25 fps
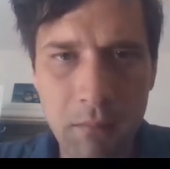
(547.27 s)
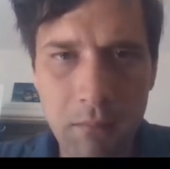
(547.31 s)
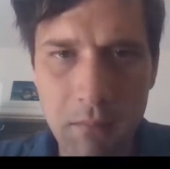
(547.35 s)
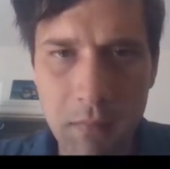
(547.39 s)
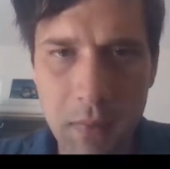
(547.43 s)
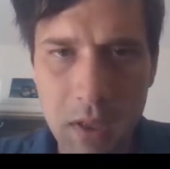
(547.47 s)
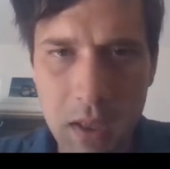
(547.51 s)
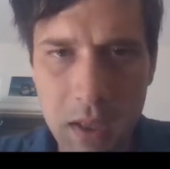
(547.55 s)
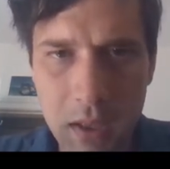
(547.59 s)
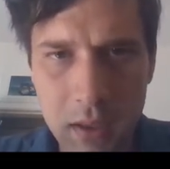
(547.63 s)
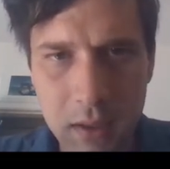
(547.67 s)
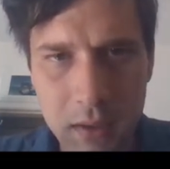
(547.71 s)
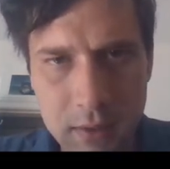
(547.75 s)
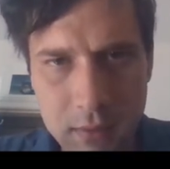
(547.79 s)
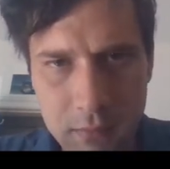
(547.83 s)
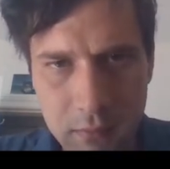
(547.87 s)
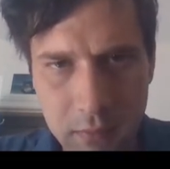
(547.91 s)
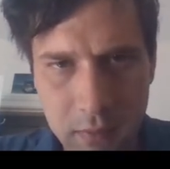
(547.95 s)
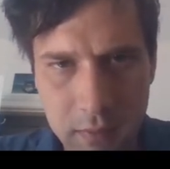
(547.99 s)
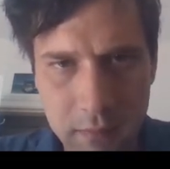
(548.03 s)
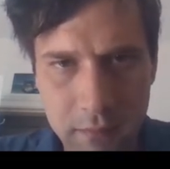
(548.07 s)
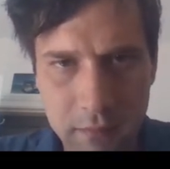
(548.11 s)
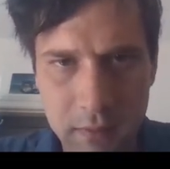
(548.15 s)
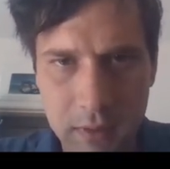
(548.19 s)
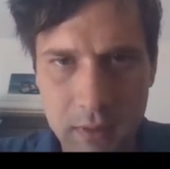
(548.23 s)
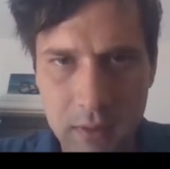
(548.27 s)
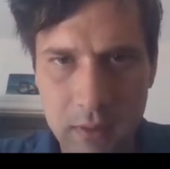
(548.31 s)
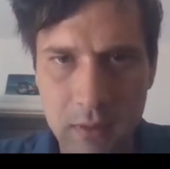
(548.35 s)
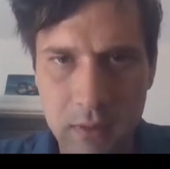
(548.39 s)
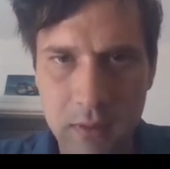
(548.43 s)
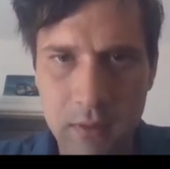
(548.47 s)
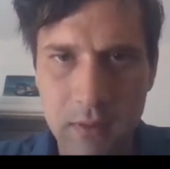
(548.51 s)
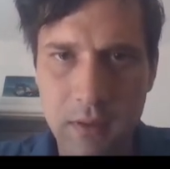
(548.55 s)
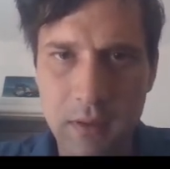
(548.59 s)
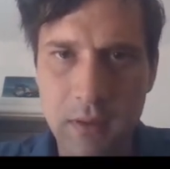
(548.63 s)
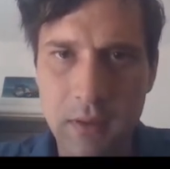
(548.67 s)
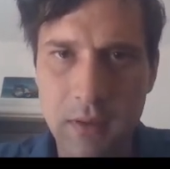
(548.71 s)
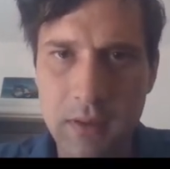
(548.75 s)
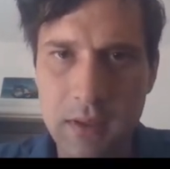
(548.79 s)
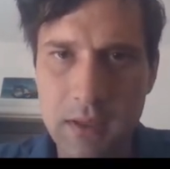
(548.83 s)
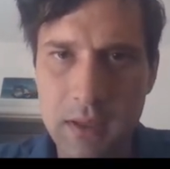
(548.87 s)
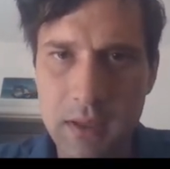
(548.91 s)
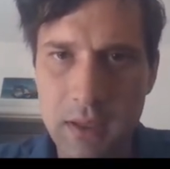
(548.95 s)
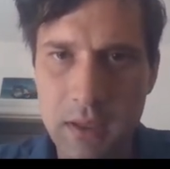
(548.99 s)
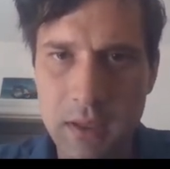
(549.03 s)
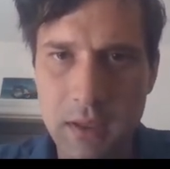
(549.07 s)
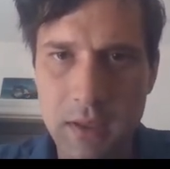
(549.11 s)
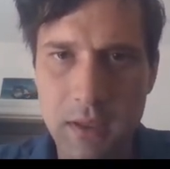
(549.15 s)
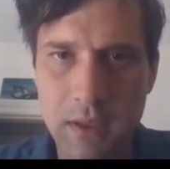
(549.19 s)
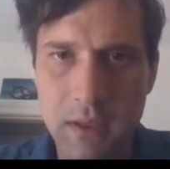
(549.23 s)
Meeting his wife at the Luther
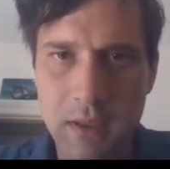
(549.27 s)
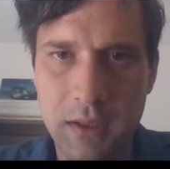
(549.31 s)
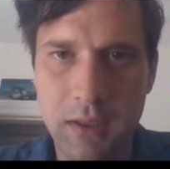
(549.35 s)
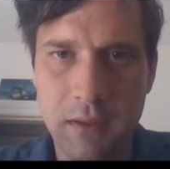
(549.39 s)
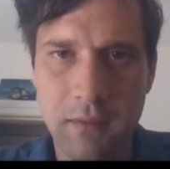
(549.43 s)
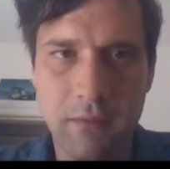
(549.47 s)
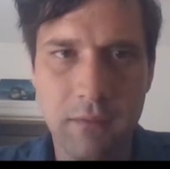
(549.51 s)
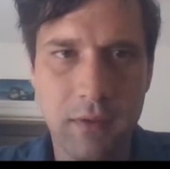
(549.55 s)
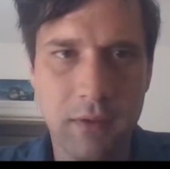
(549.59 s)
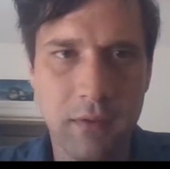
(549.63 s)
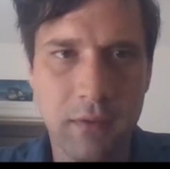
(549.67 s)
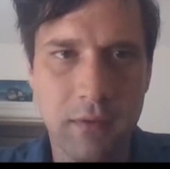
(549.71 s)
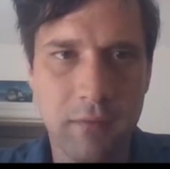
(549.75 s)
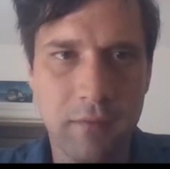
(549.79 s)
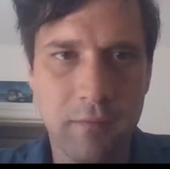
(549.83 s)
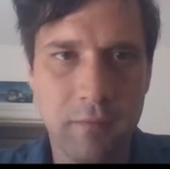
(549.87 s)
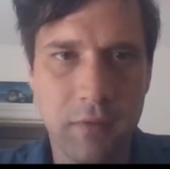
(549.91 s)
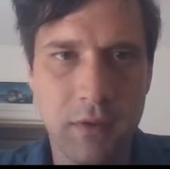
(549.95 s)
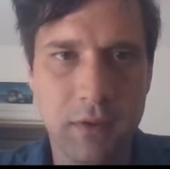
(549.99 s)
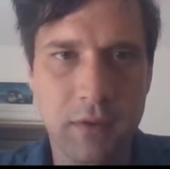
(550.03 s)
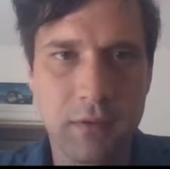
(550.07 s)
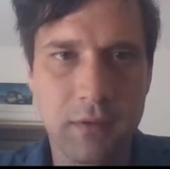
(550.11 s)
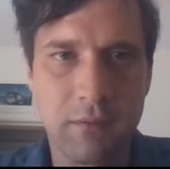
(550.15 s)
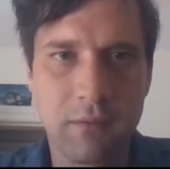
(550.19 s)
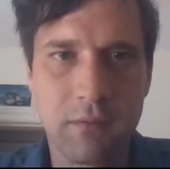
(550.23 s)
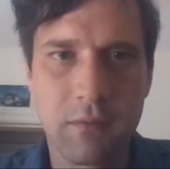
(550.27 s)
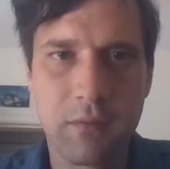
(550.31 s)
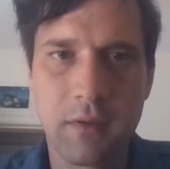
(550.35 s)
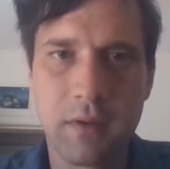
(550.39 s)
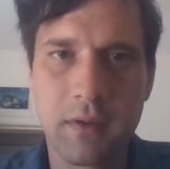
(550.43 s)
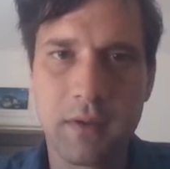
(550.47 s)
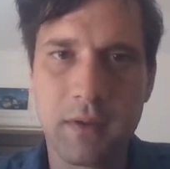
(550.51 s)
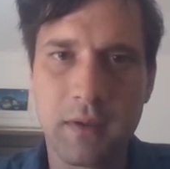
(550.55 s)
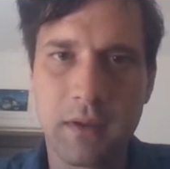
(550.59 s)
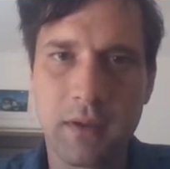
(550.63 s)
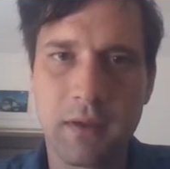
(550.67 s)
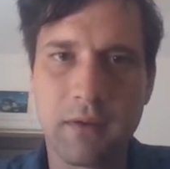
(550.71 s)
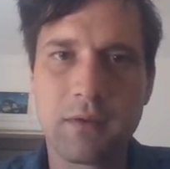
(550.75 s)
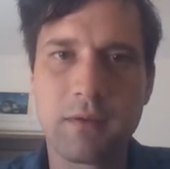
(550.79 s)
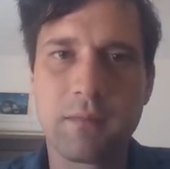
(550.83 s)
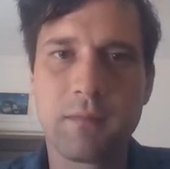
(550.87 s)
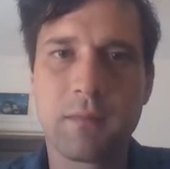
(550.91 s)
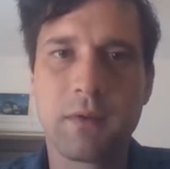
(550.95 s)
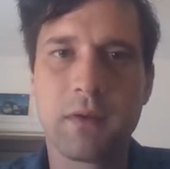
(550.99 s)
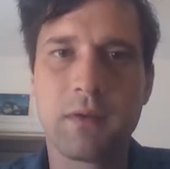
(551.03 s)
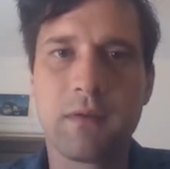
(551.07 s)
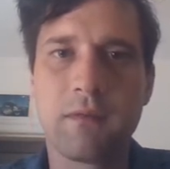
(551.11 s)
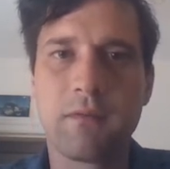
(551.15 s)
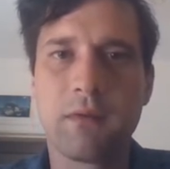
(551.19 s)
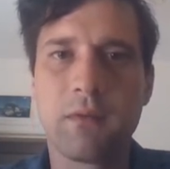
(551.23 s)
station, evening of March 4th,
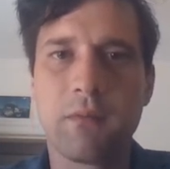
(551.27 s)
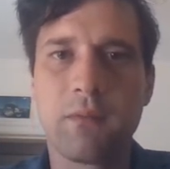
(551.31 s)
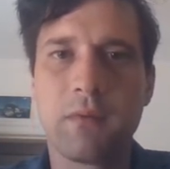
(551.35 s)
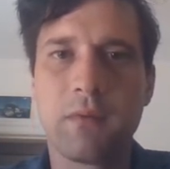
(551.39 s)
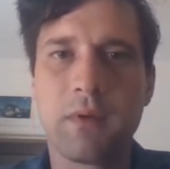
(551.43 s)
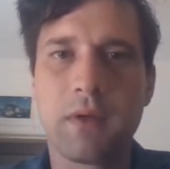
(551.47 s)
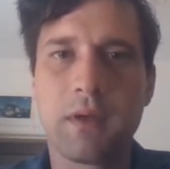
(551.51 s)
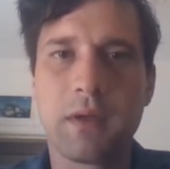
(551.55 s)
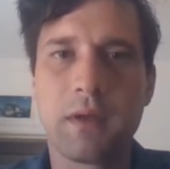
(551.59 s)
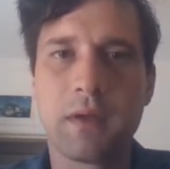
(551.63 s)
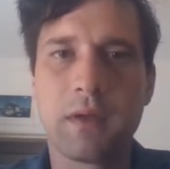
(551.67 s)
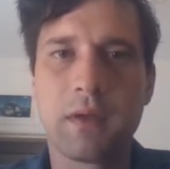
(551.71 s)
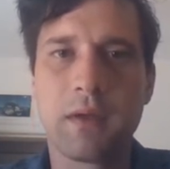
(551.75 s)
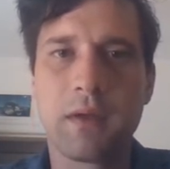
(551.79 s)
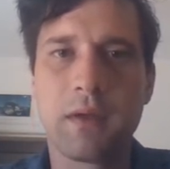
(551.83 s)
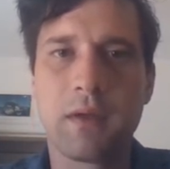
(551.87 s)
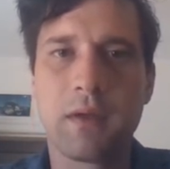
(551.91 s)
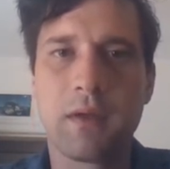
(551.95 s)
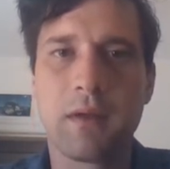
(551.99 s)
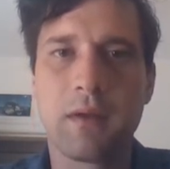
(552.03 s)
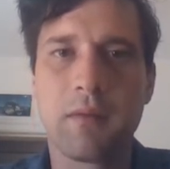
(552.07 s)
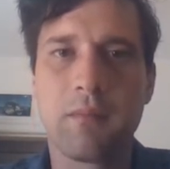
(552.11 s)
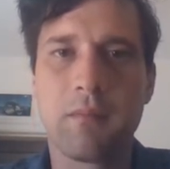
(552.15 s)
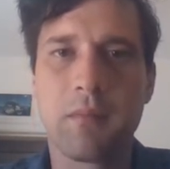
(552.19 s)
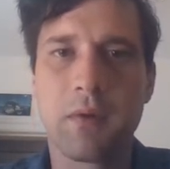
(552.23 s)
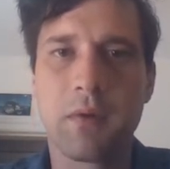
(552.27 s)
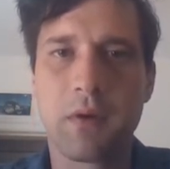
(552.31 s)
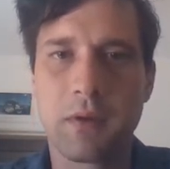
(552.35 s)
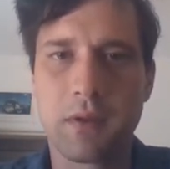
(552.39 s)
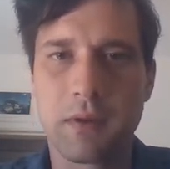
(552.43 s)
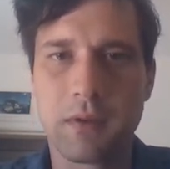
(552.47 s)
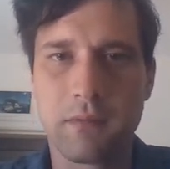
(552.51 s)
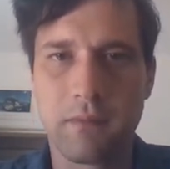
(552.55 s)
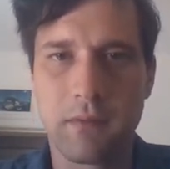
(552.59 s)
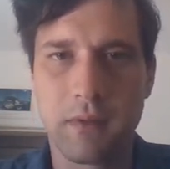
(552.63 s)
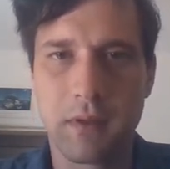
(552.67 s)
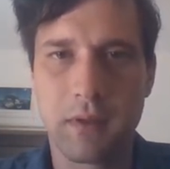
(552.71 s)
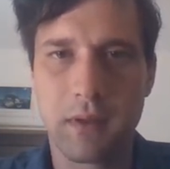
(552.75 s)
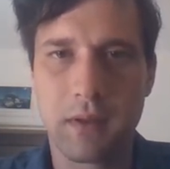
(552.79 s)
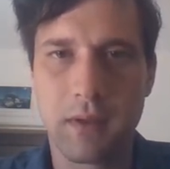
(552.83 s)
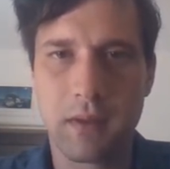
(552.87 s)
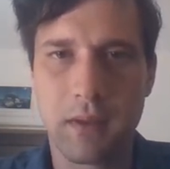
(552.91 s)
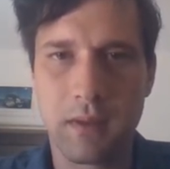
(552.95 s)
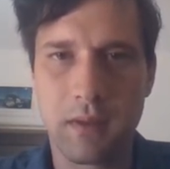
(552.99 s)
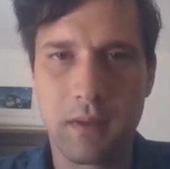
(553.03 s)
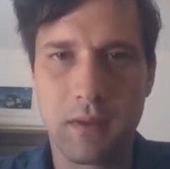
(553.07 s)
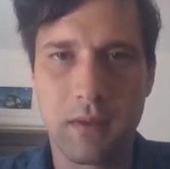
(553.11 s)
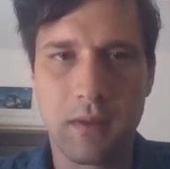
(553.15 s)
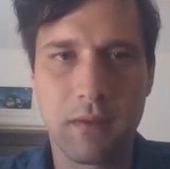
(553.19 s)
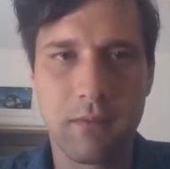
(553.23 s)
announcement of the wedding on March 5th
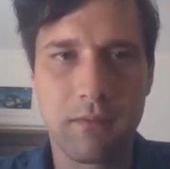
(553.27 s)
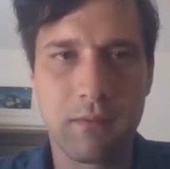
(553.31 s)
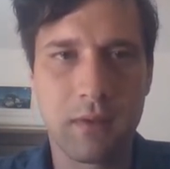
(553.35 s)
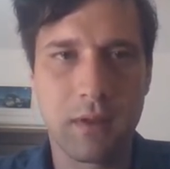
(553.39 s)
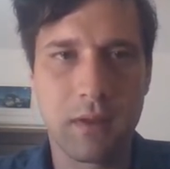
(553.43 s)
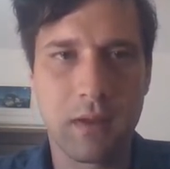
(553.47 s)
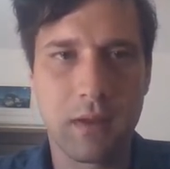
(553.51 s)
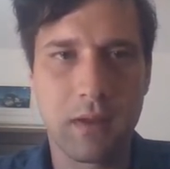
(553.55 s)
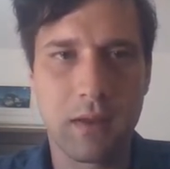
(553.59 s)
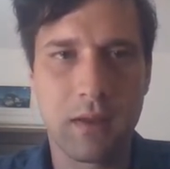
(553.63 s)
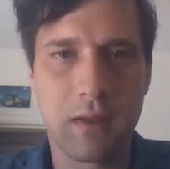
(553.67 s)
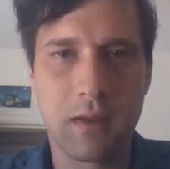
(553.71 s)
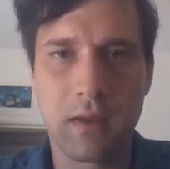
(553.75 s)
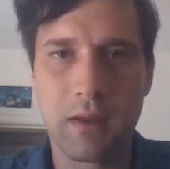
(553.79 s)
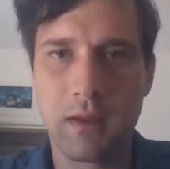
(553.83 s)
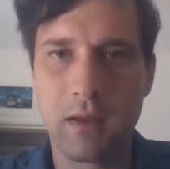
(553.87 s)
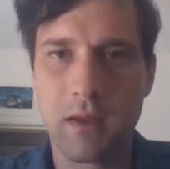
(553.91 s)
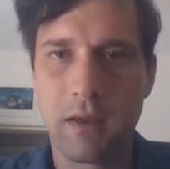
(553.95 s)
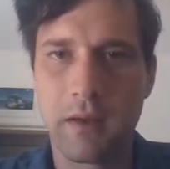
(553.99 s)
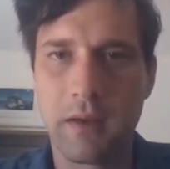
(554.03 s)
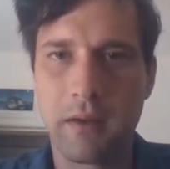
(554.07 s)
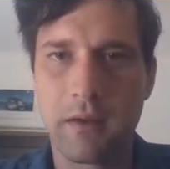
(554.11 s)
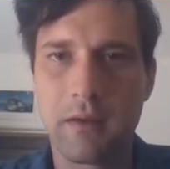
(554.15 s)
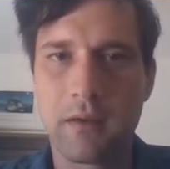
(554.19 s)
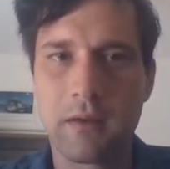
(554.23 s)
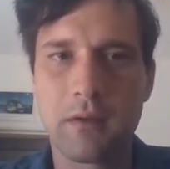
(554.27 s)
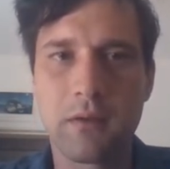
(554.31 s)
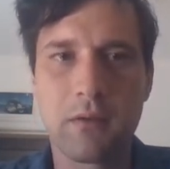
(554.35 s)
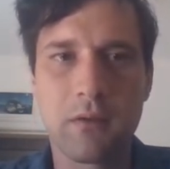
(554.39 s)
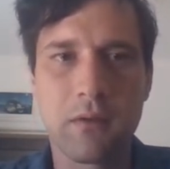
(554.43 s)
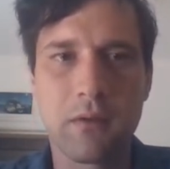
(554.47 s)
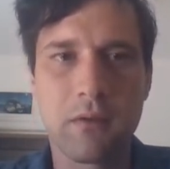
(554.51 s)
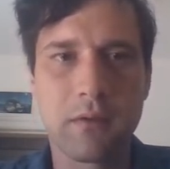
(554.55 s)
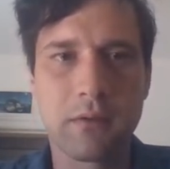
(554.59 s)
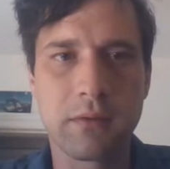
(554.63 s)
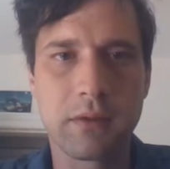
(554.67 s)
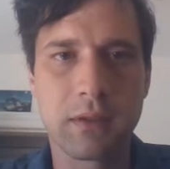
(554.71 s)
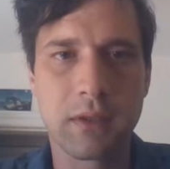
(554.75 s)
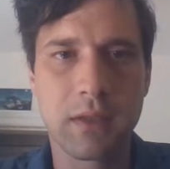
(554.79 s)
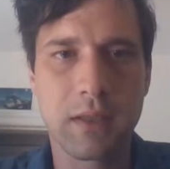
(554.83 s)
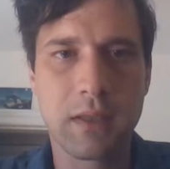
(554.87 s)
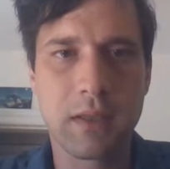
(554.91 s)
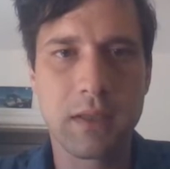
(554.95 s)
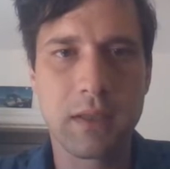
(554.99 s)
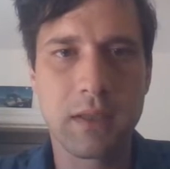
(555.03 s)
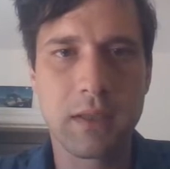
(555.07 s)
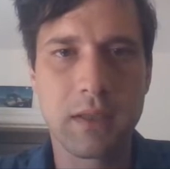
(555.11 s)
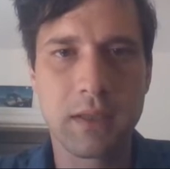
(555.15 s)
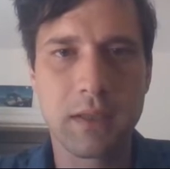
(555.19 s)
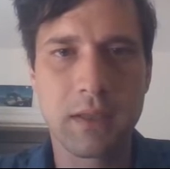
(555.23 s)
at 11, and the Iron Cross,
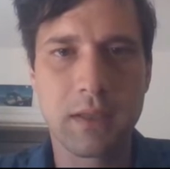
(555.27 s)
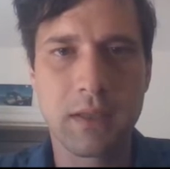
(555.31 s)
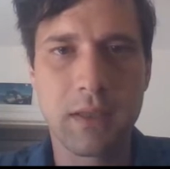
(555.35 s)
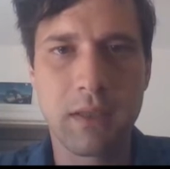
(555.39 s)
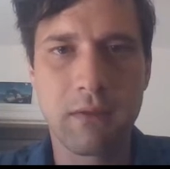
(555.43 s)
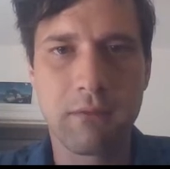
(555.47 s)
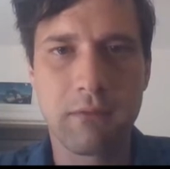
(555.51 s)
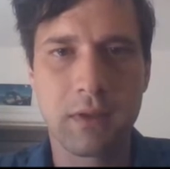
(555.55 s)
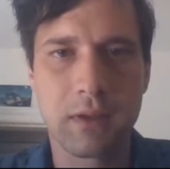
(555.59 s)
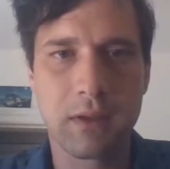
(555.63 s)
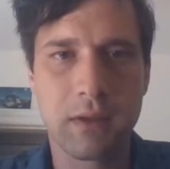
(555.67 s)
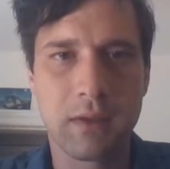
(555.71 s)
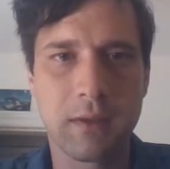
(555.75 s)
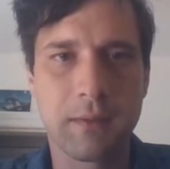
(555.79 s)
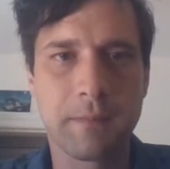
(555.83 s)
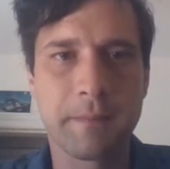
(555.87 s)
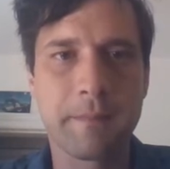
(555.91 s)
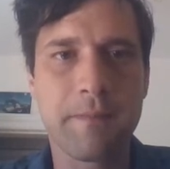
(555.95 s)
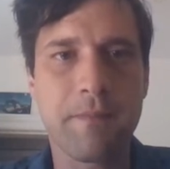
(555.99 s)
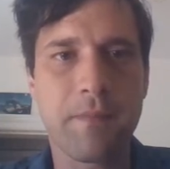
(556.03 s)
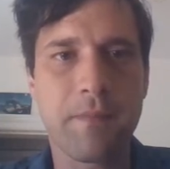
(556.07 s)
1870.